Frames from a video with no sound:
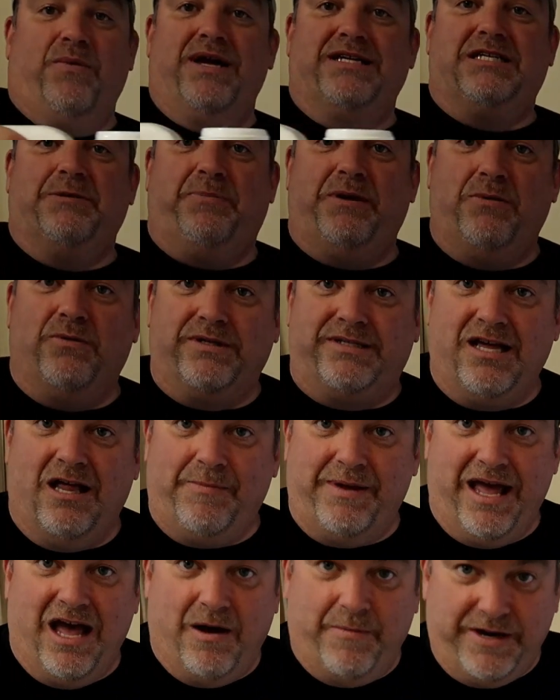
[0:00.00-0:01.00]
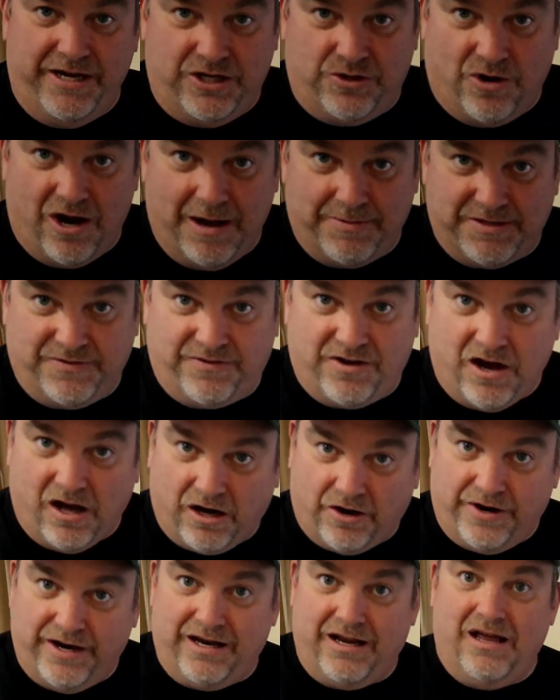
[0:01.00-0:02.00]
recipe will tell me how many drops of
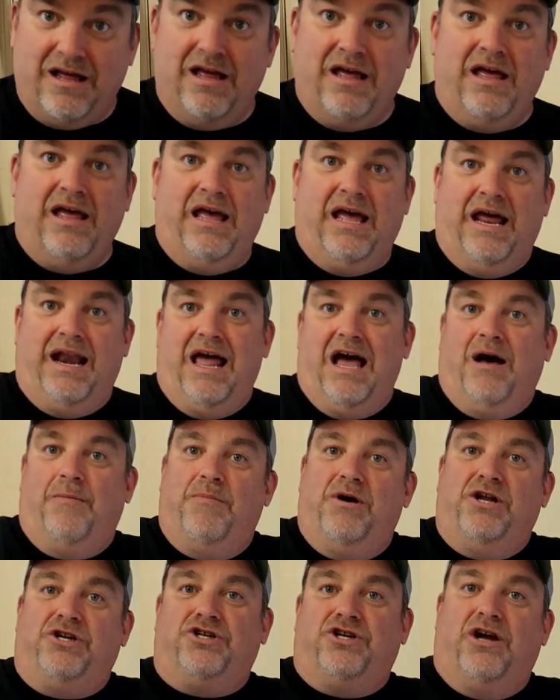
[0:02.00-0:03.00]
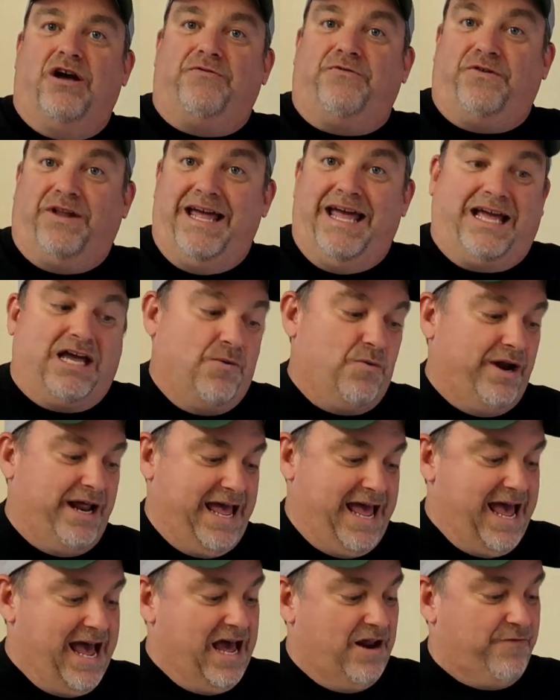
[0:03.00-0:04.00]
colorant and how much flake I
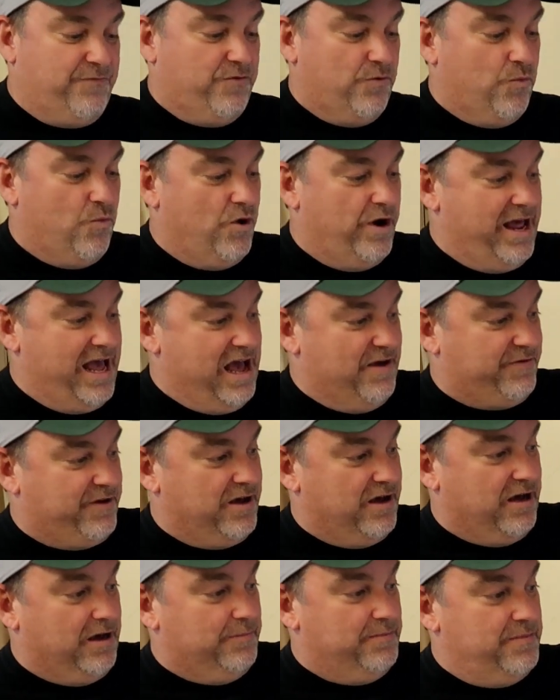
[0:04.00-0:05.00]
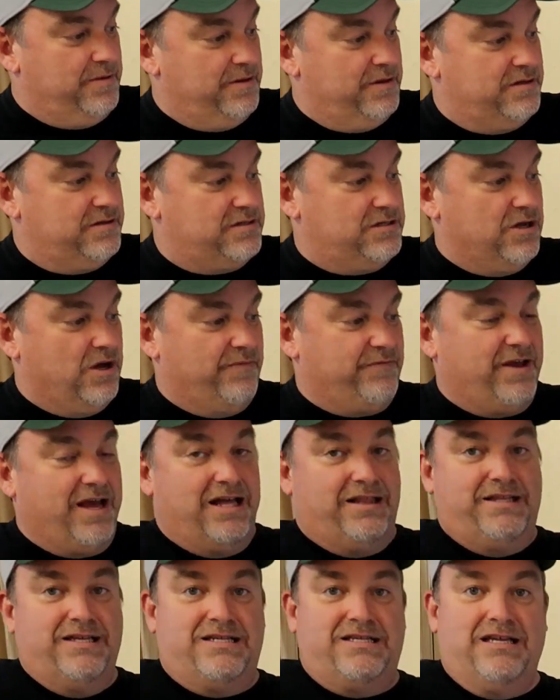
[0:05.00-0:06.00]
want to add for 1/2 cup. So I've
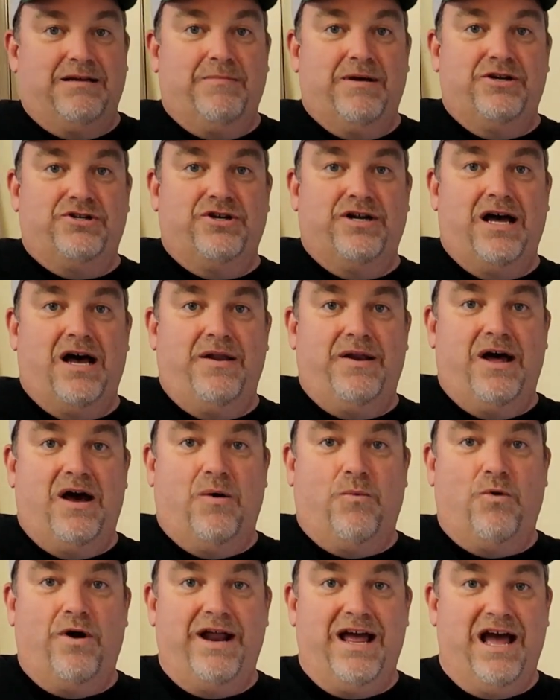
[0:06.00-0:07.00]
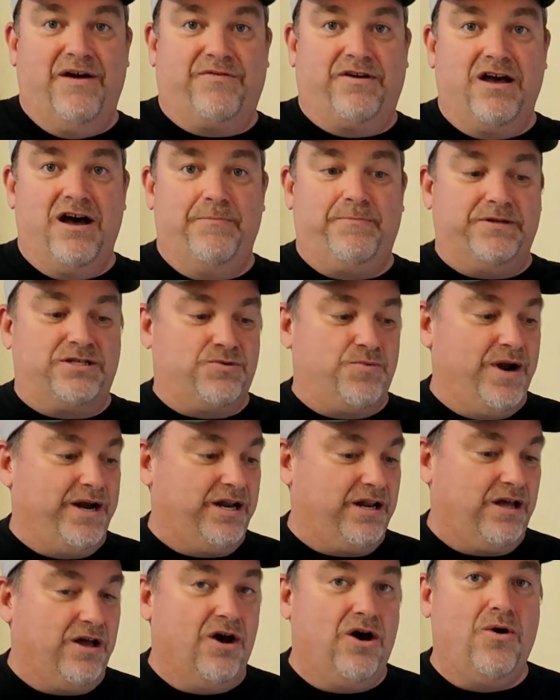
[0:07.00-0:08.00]
got this thing measured out now at 1/2 cup. It's
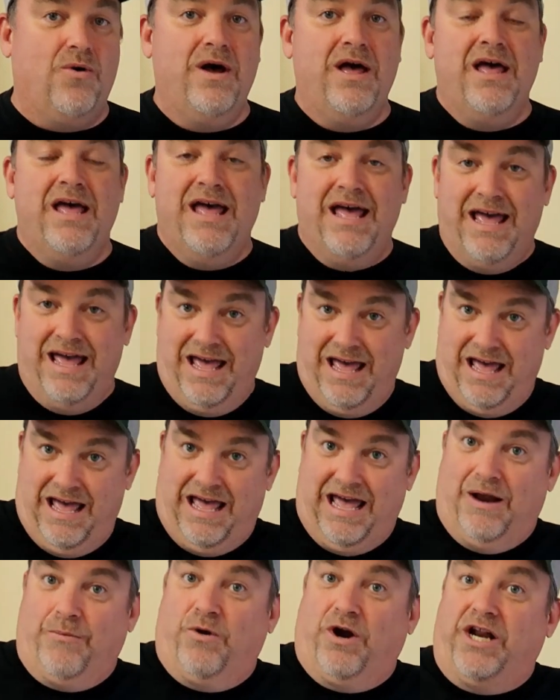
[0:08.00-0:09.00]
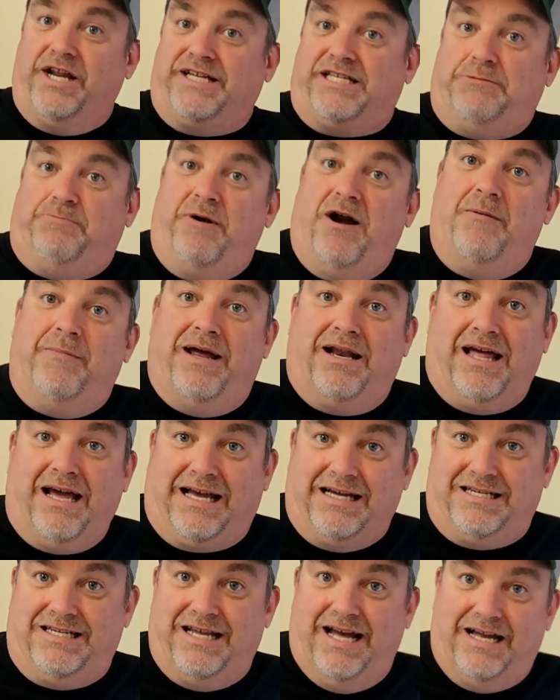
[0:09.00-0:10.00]
ready to go. And we're going to experiment,
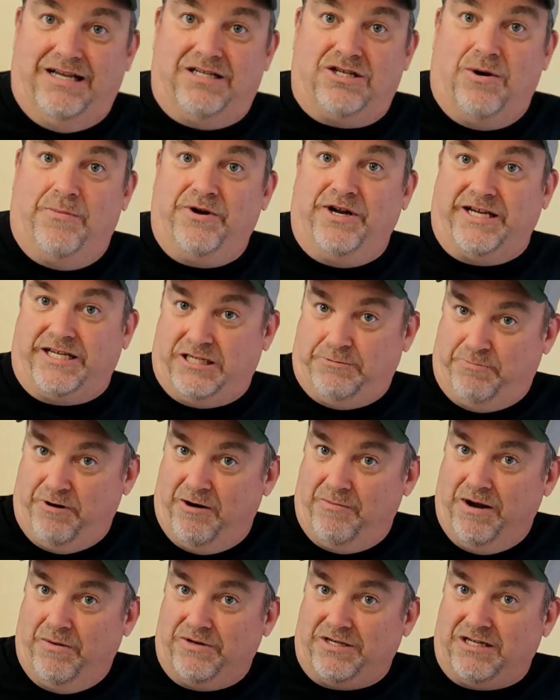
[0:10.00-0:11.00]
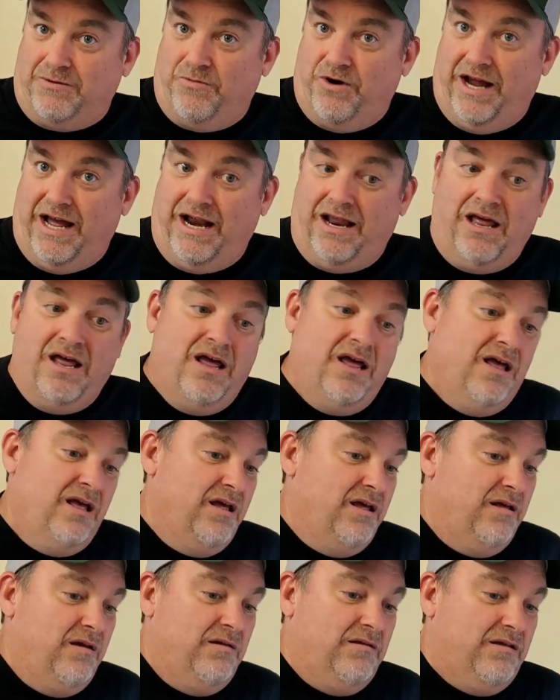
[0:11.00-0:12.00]
like I said. So I'm going to experiment with some red.
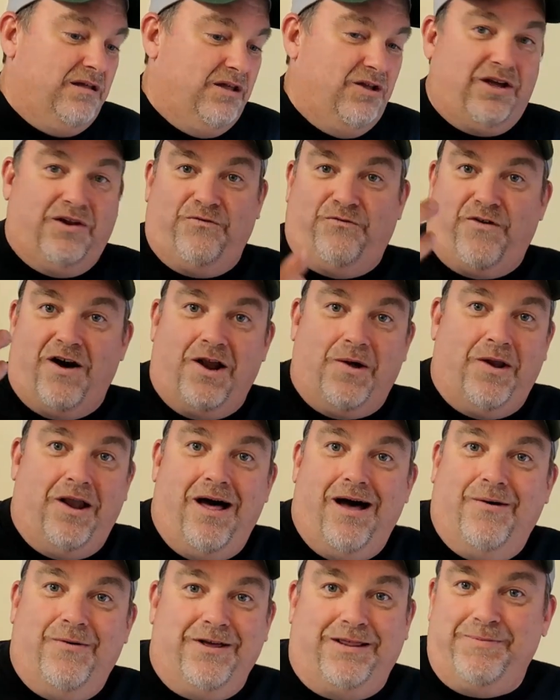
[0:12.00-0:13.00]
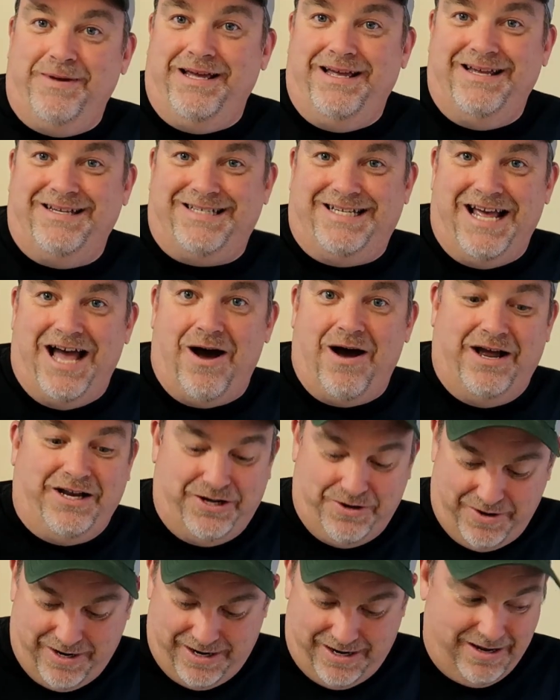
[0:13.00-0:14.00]
You can follow along with me, see how I
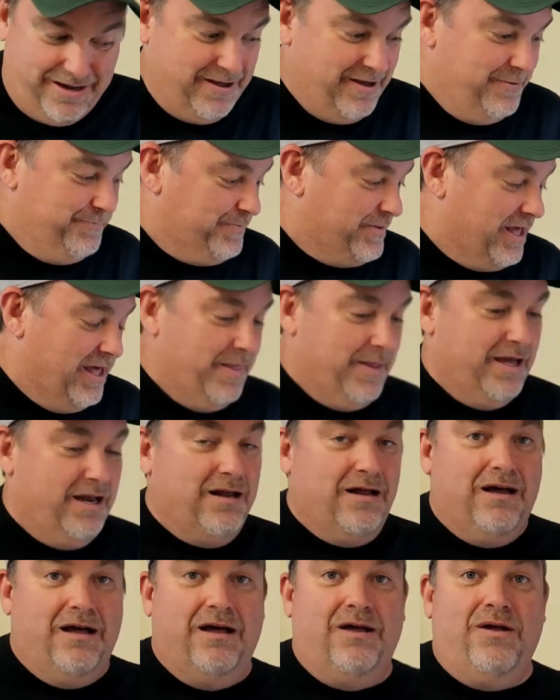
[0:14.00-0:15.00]
do it. And then